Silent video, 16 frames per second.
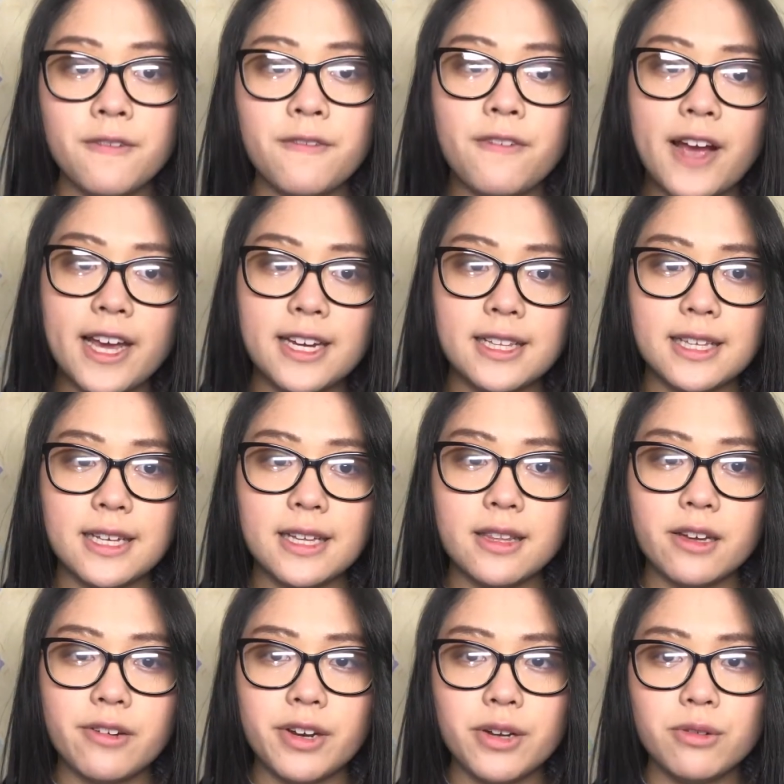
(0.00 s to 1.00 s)
Finally, the
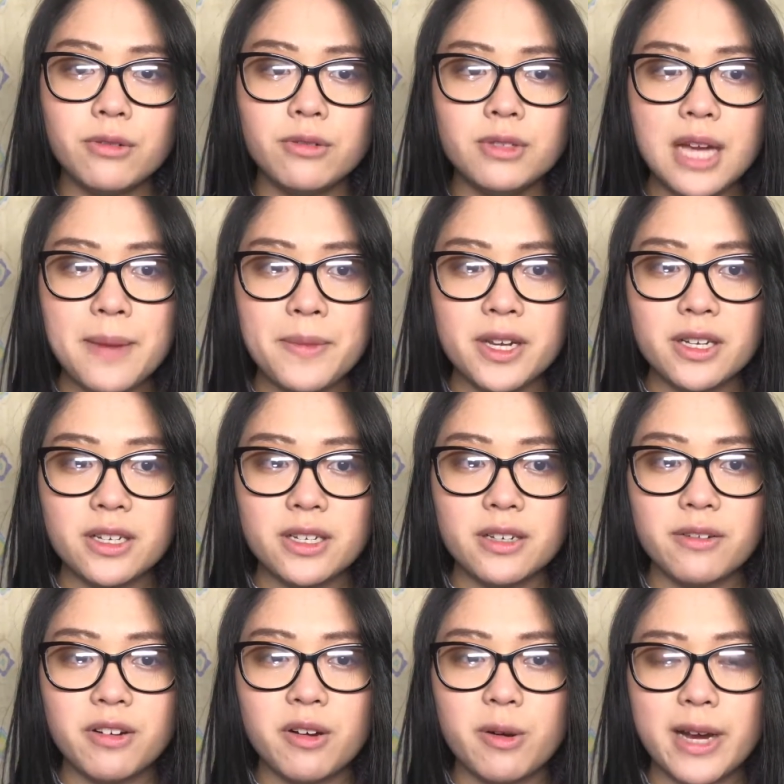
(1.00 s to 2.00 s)
critical dimension
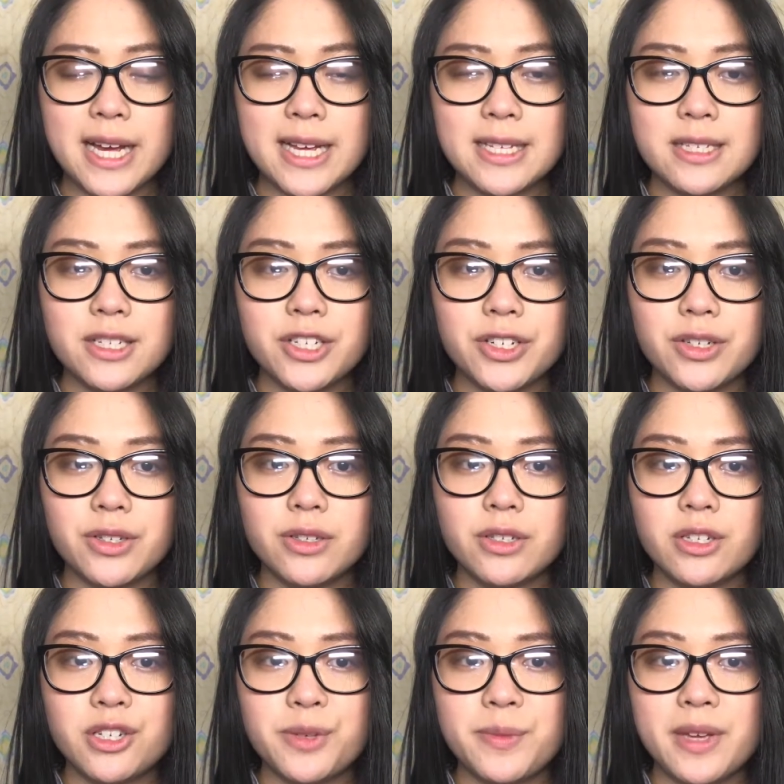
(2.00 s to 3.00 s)
requires students
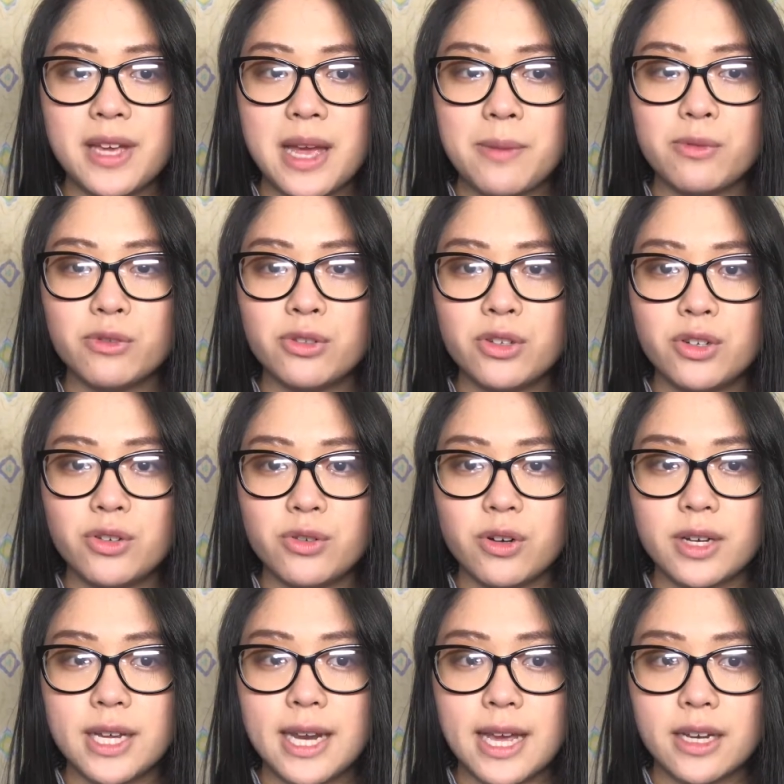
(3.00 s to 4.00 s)
to be able to draw
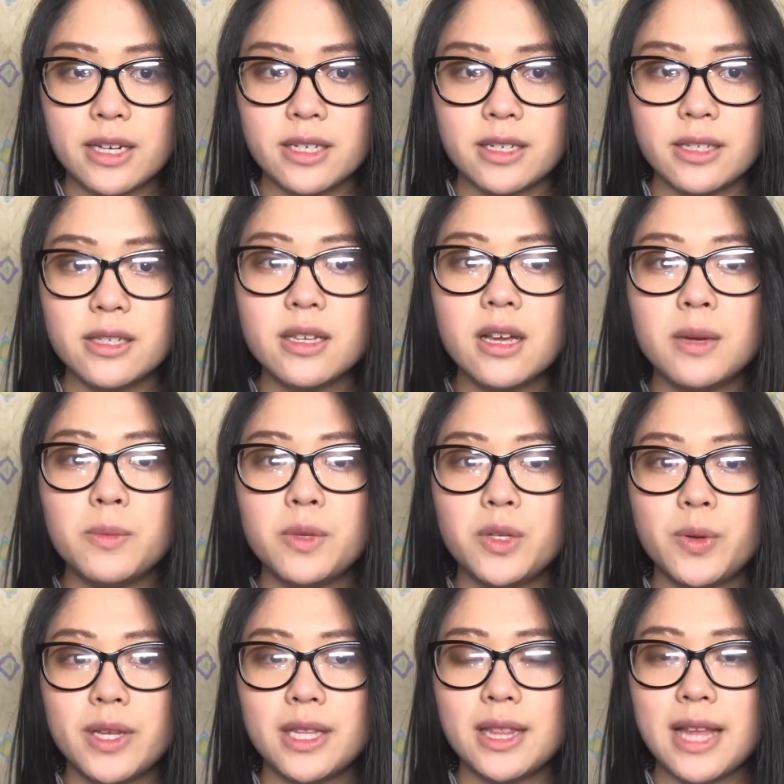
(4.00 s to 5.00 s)
connections
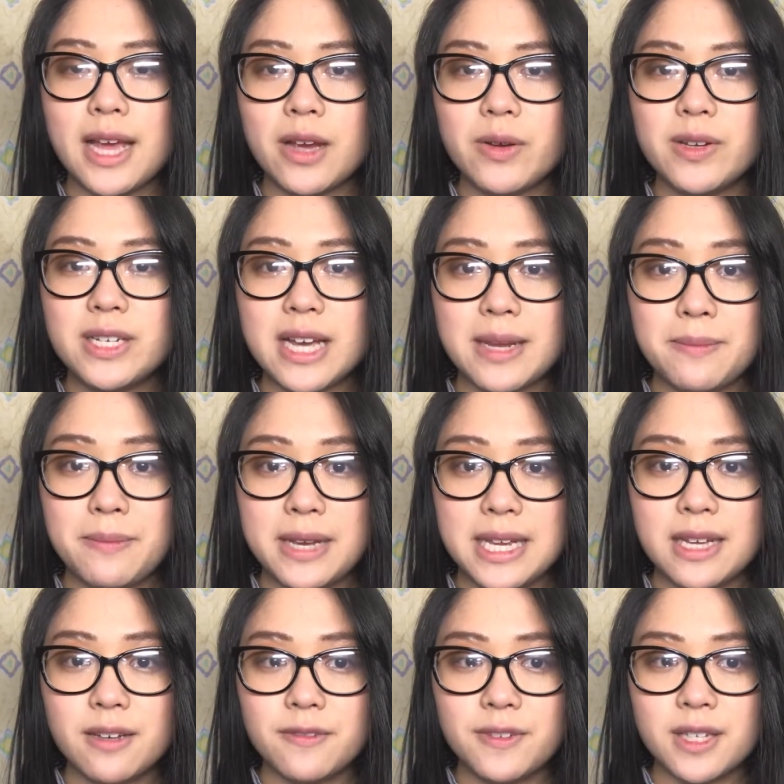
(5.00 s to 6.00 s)
between the language and
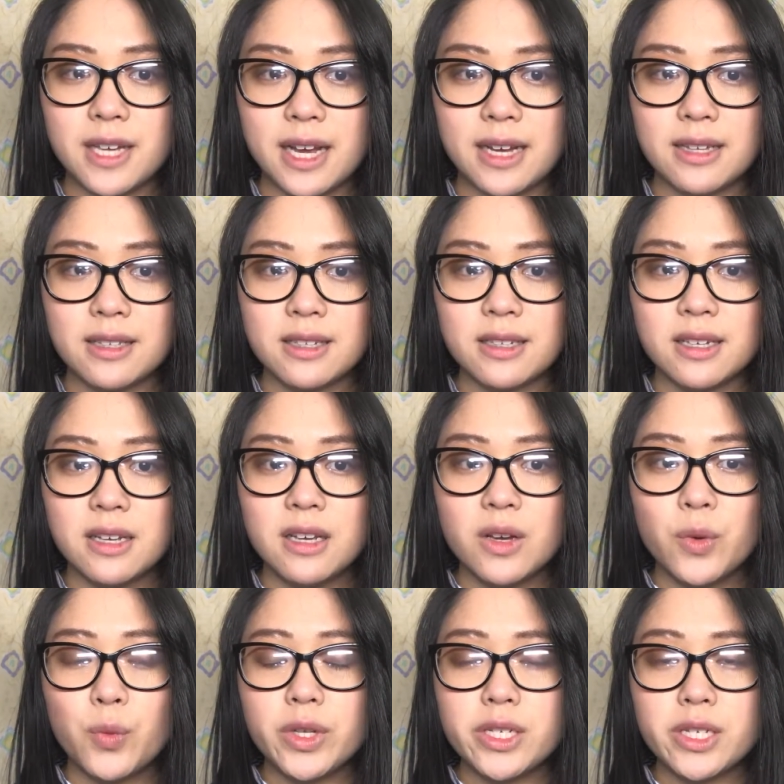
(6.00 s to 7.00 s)
meaning of science,
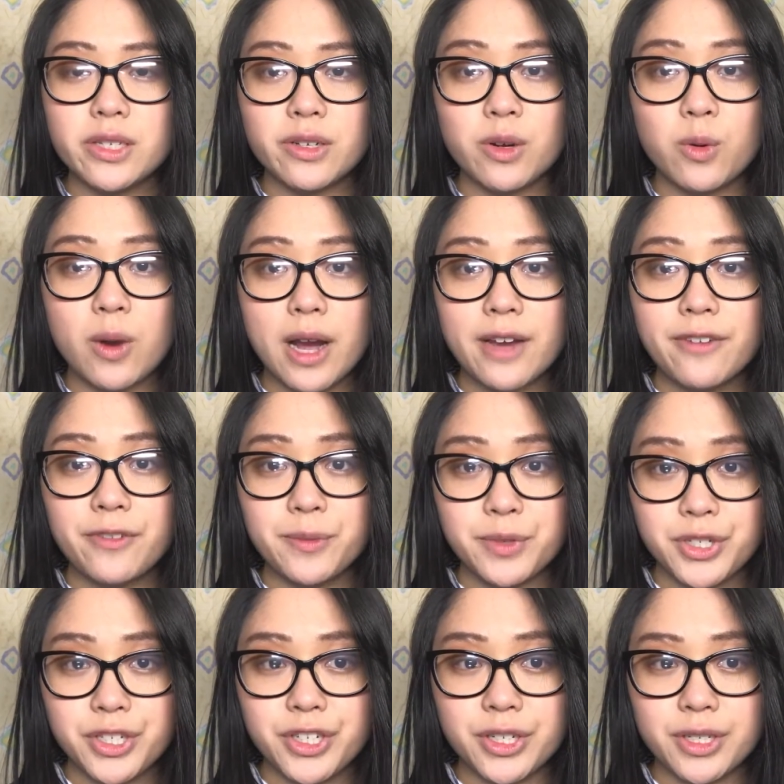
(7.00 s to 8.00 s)
which is required from
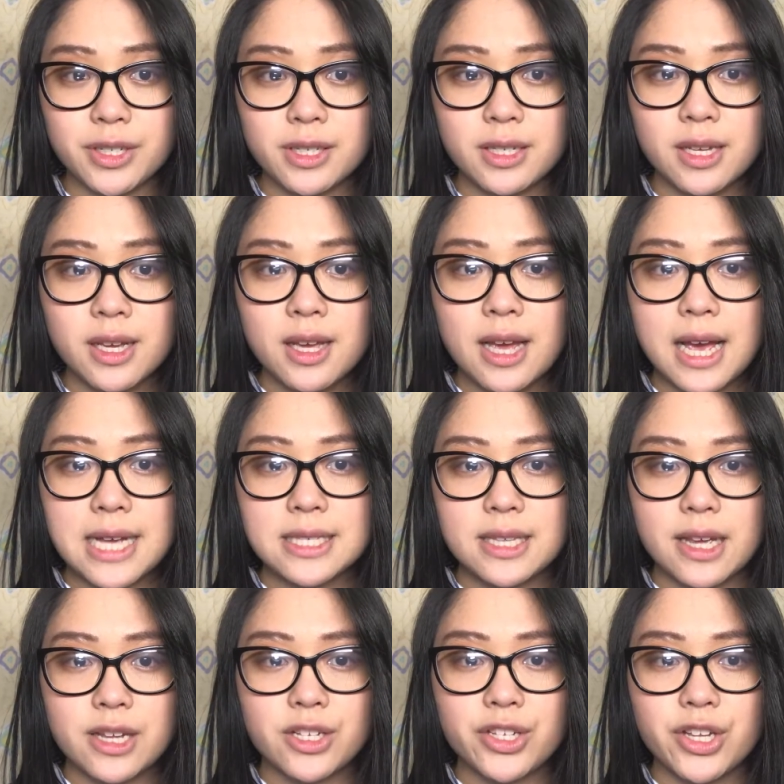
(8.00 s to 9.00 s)
students as
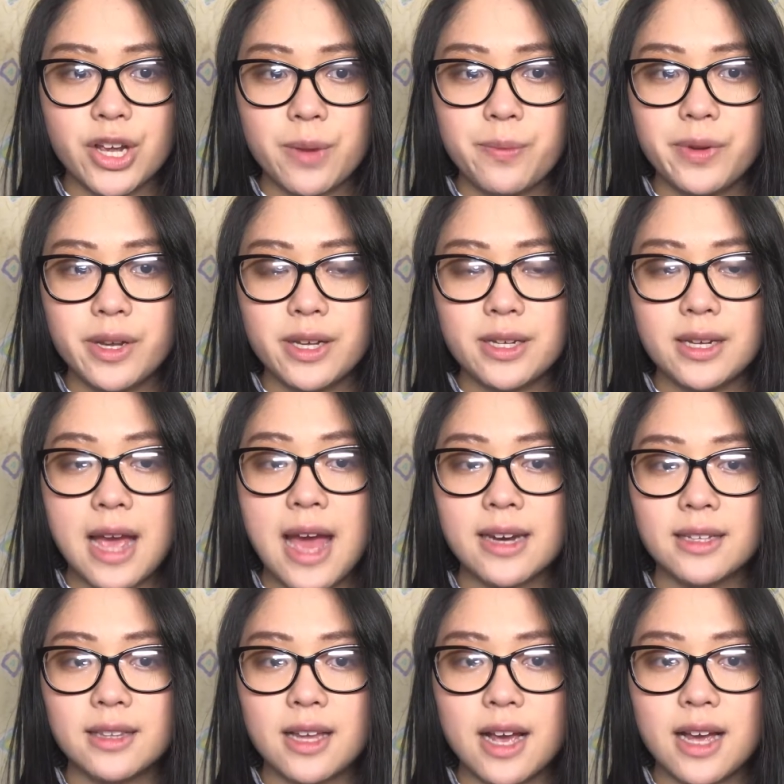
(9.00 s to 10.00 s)
they interpret and
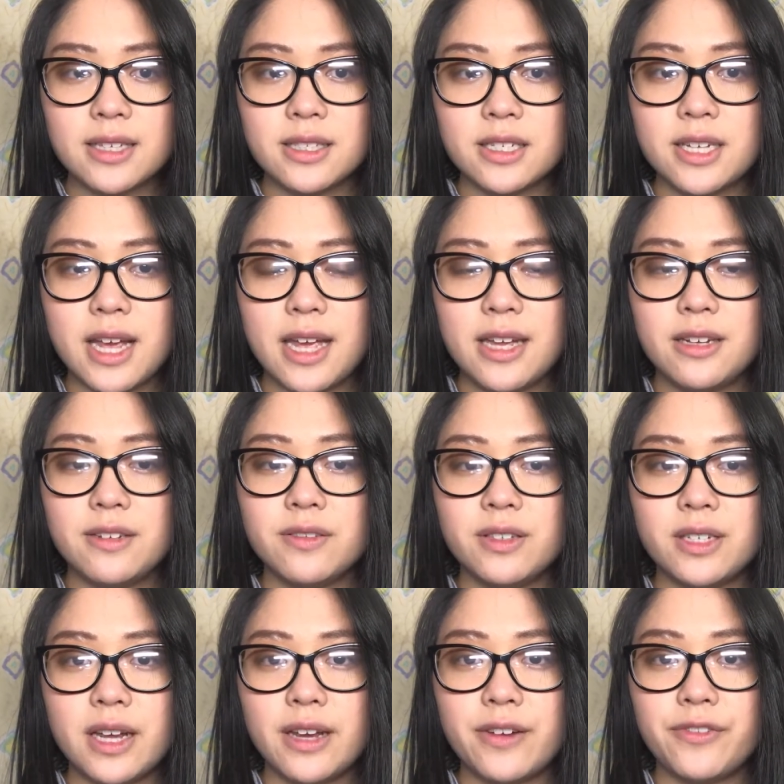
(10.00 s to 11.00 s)
analyze the change of
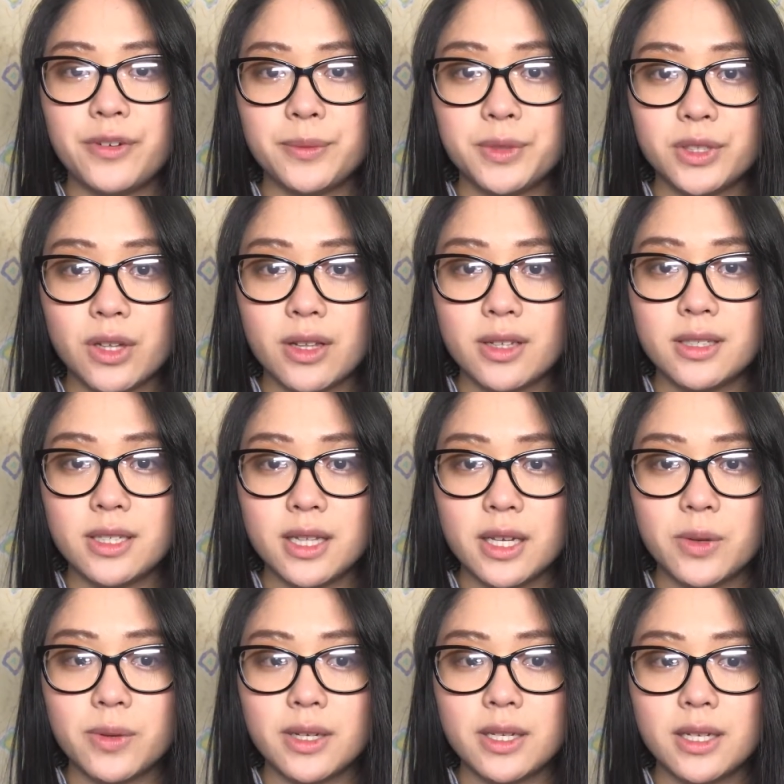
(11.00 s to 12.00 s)
state from solid to
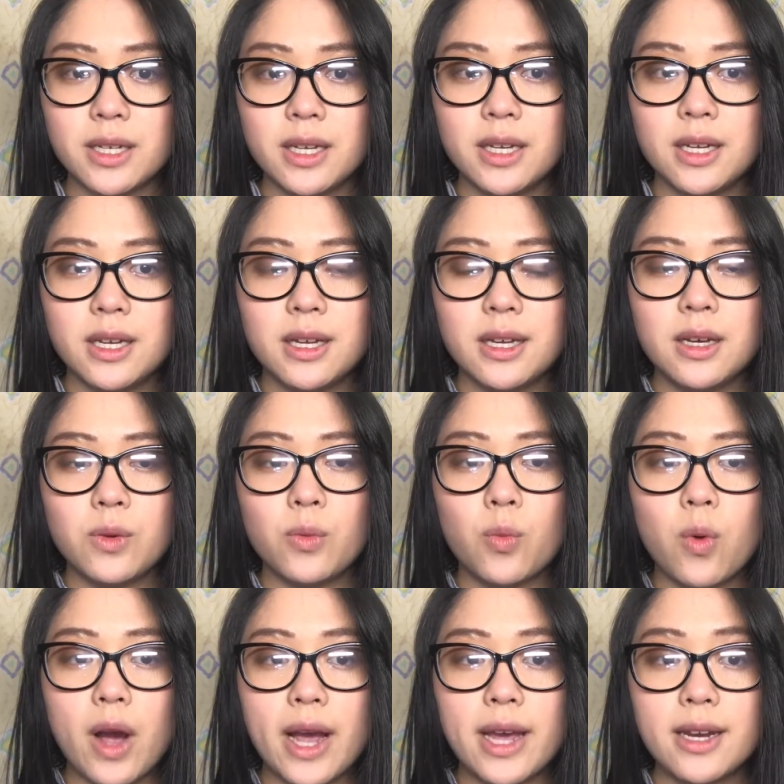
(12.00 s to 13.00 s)
liquid,
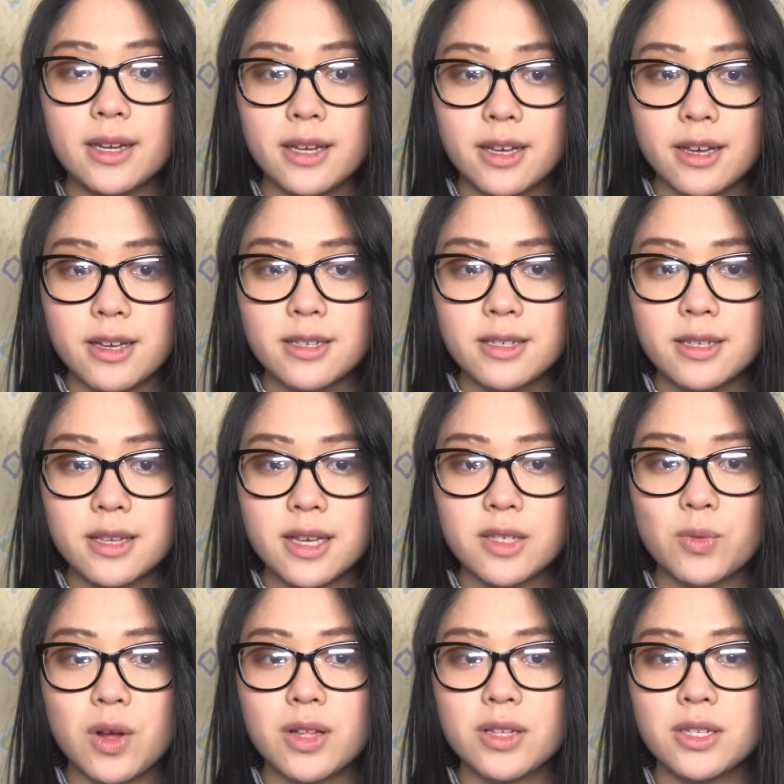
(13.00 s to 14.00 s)
why it occurs, as
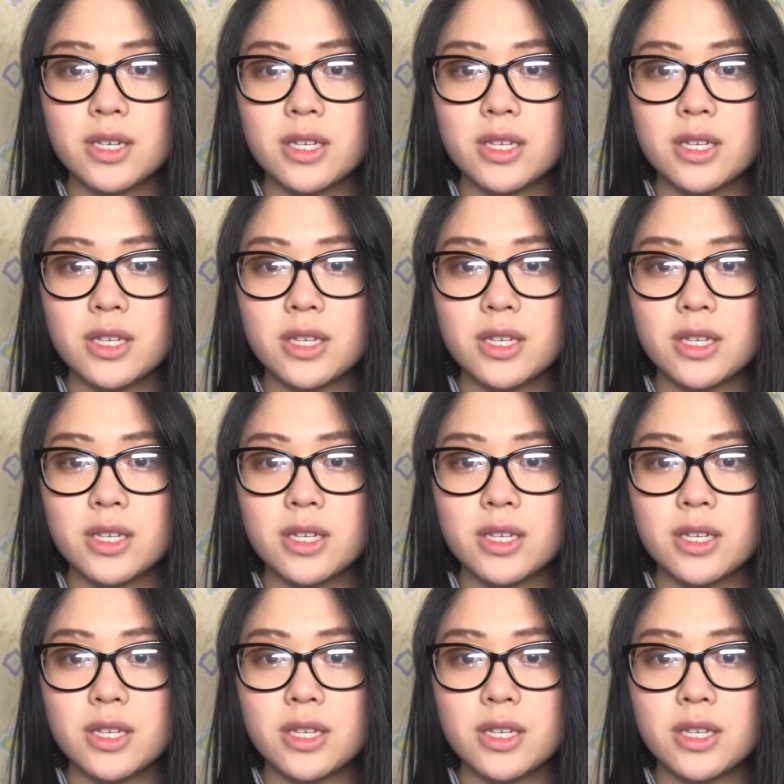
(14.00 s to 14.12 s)
well as